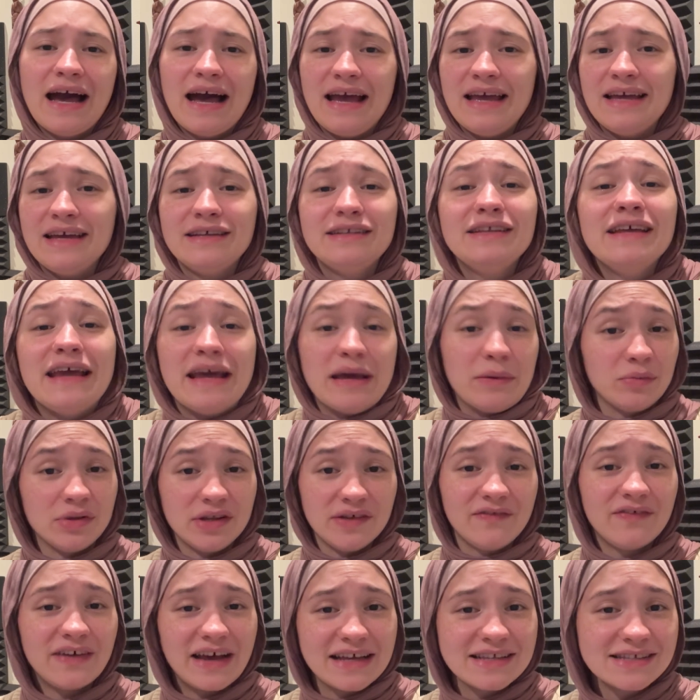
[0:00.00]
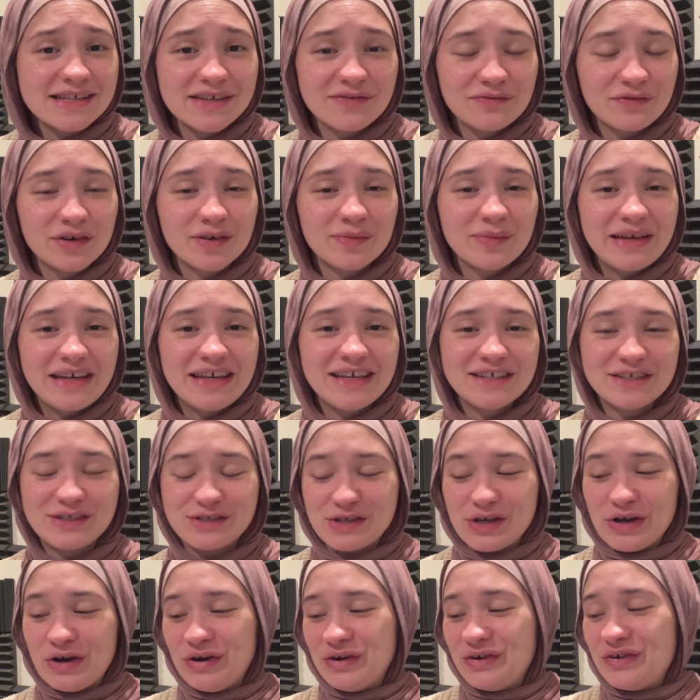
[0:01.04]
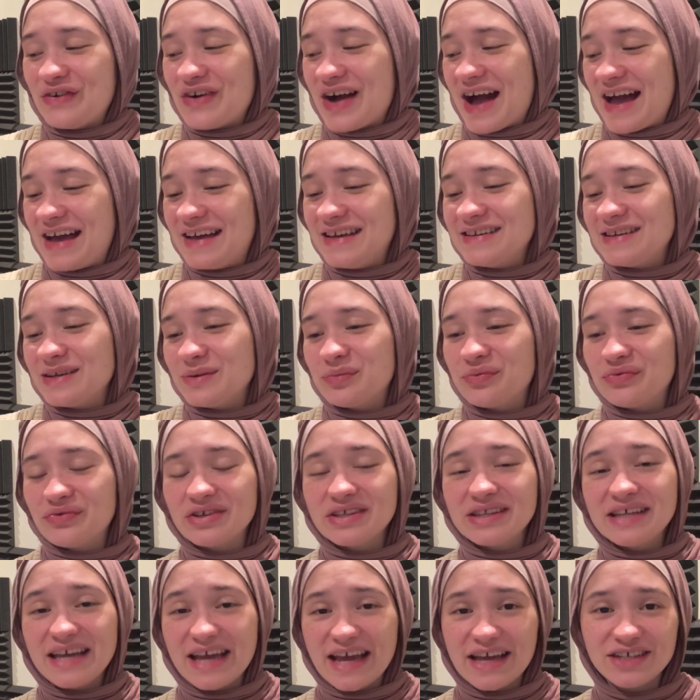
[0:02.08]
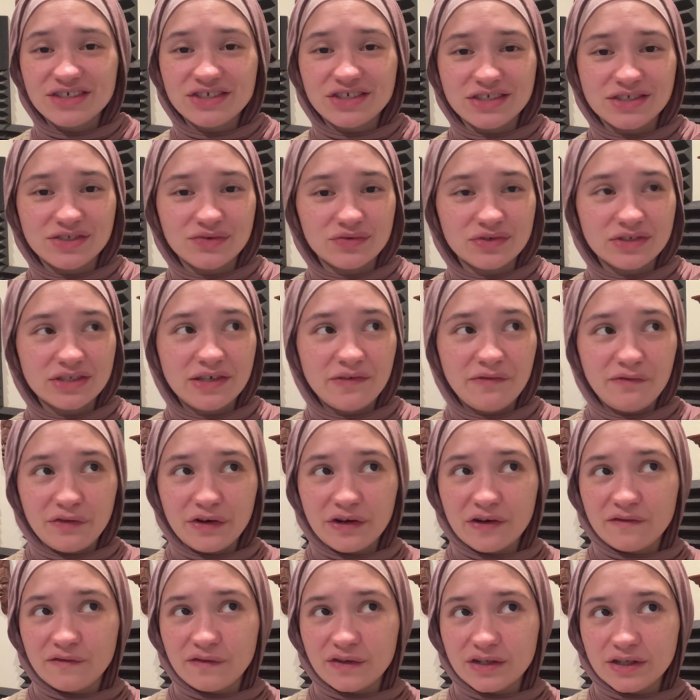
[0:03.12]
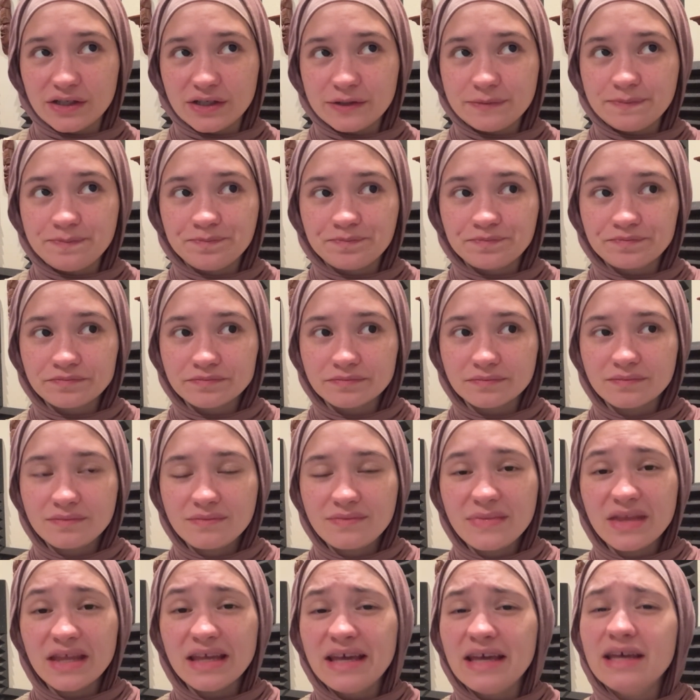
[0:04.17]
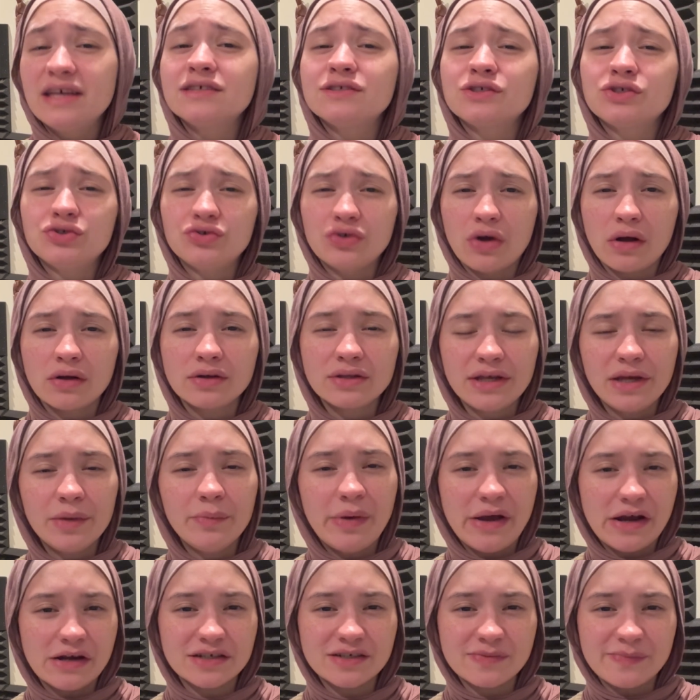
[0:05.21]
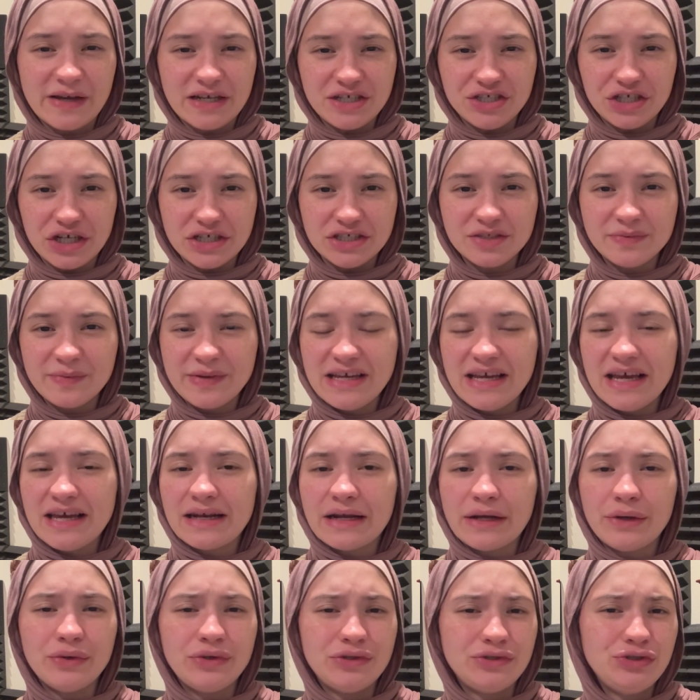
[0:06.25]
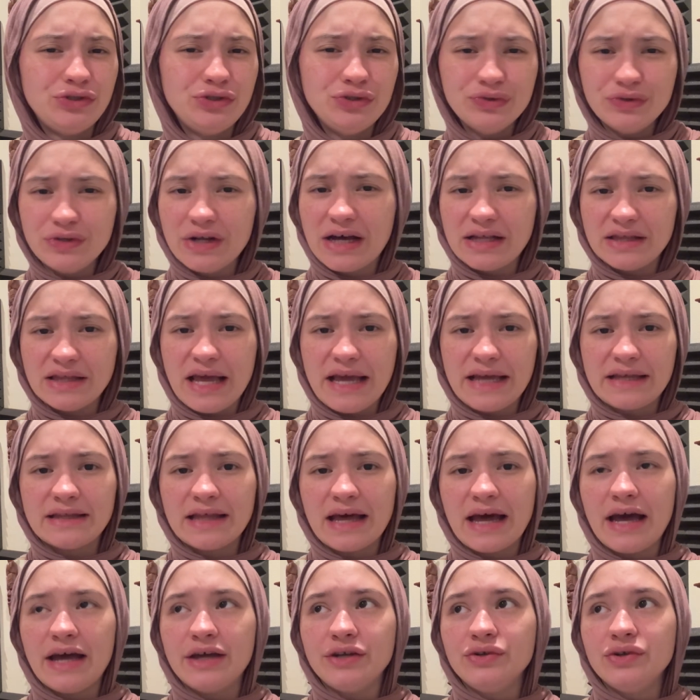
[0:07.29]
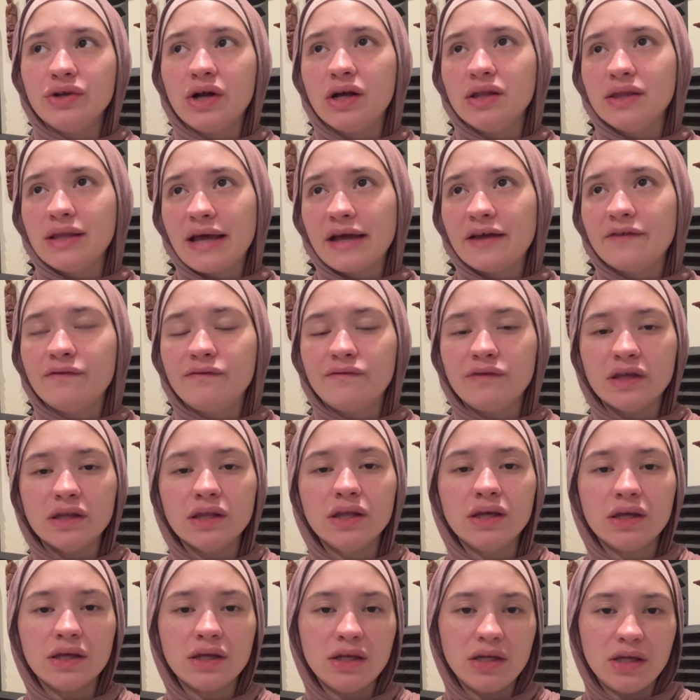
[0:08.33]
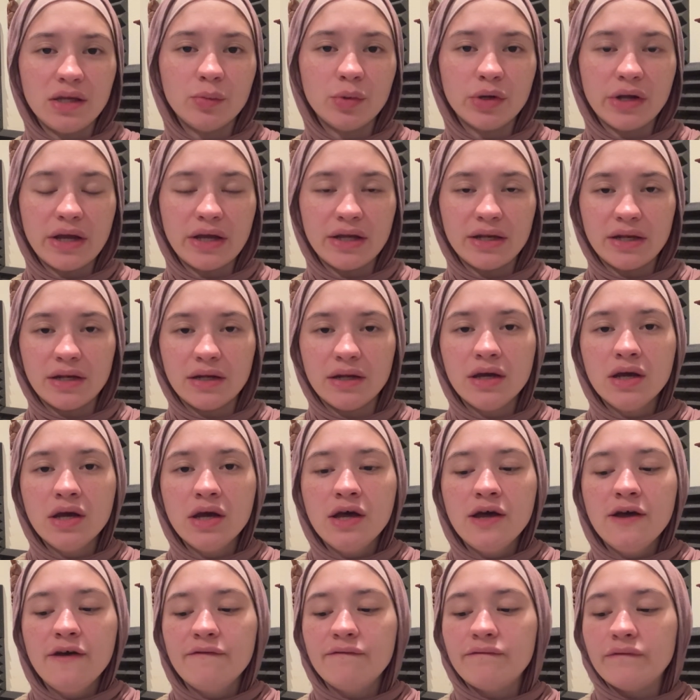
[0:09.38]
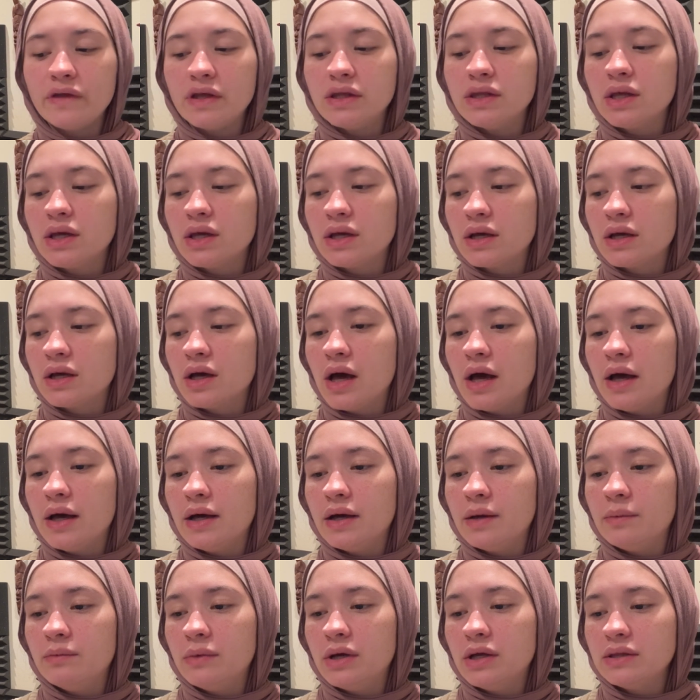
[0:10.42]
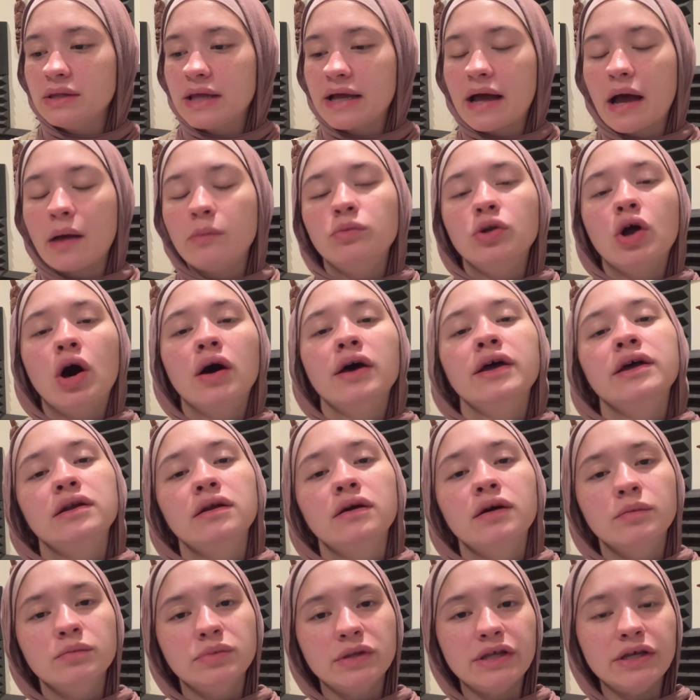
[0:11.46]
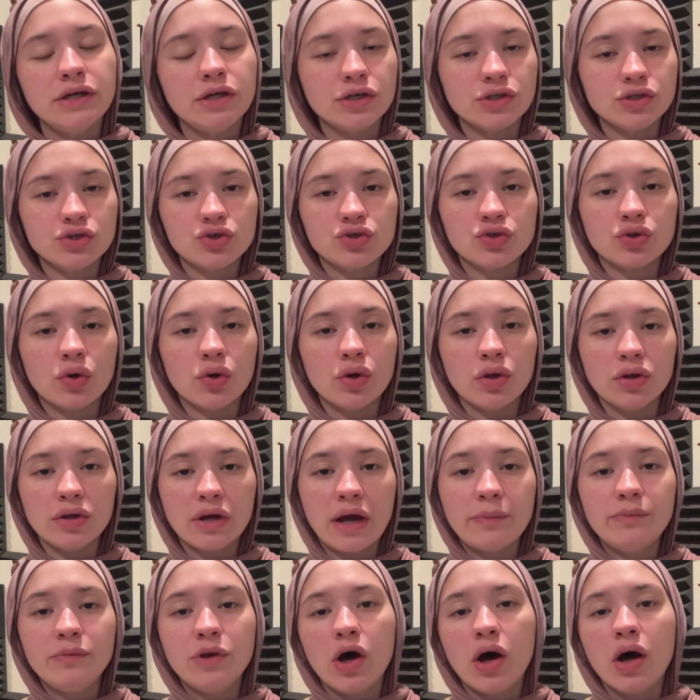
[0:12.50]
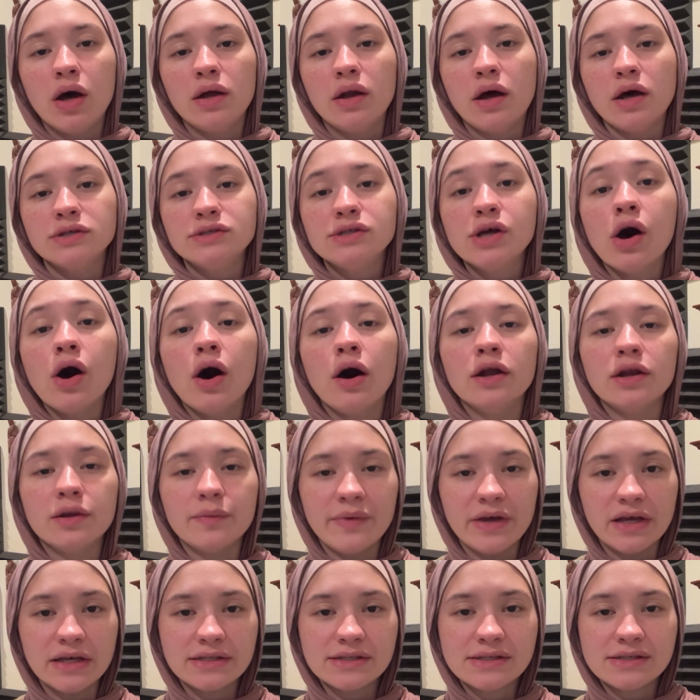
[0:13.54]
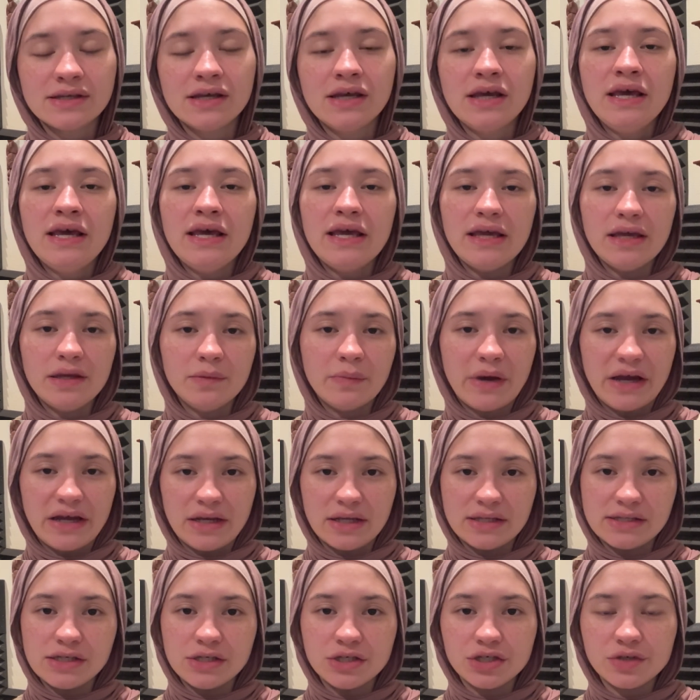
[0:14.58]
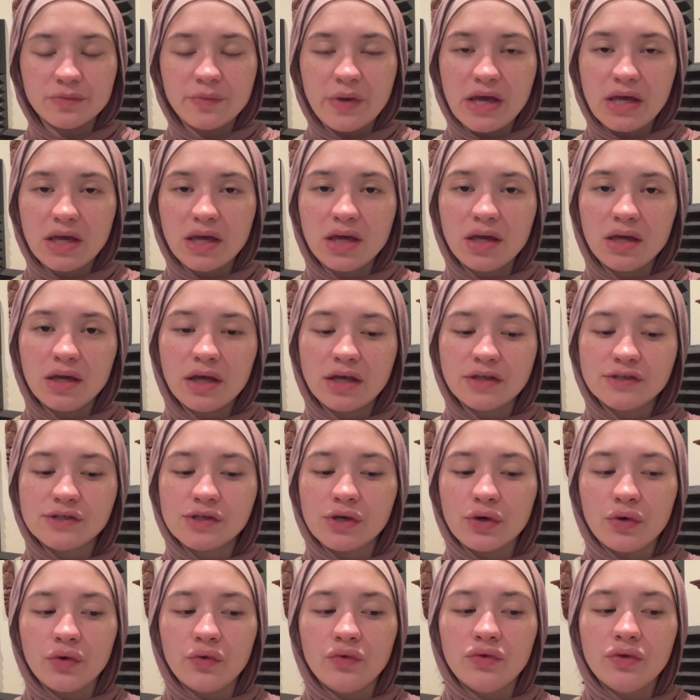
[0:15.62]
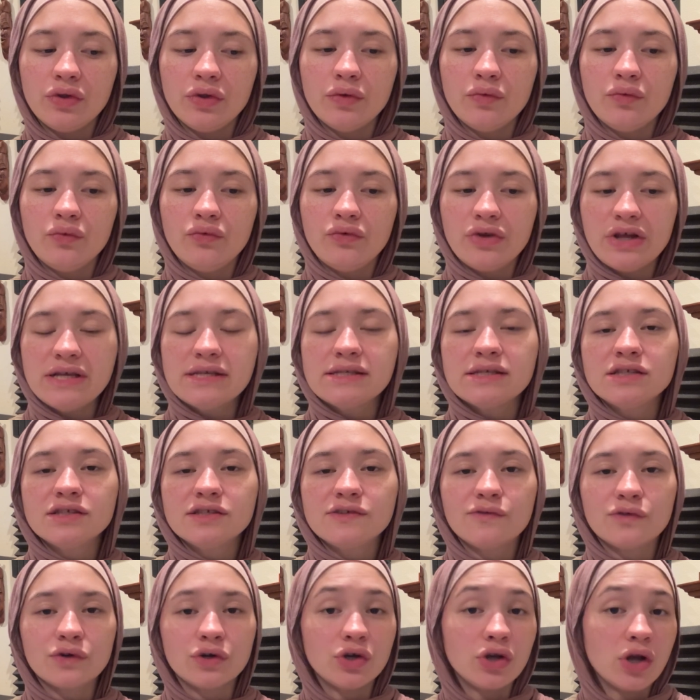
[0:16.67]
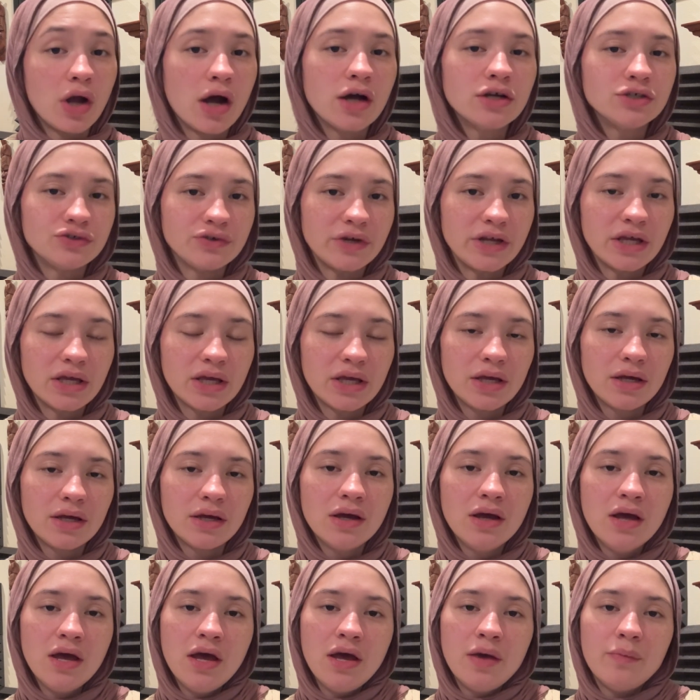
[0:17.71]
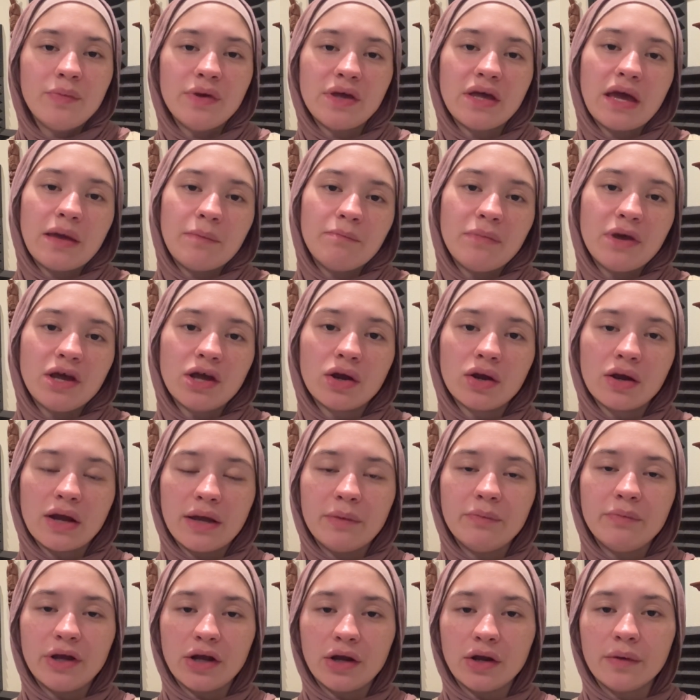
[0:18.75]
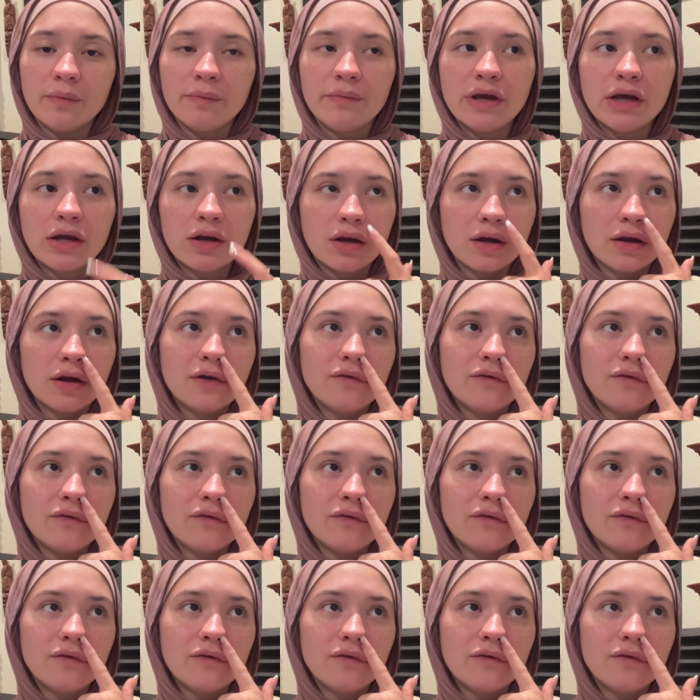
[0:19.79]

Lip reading: It amplifies it for me. So I end up really anxious, really fearful. It strongly impairs my judgment, and I do not like that. I do not like feeling inebriated, feeling like I'm not in complete control. I'm not autonomous in my decision making. And so the reasons for not drinking became bigger and bigger and bigger.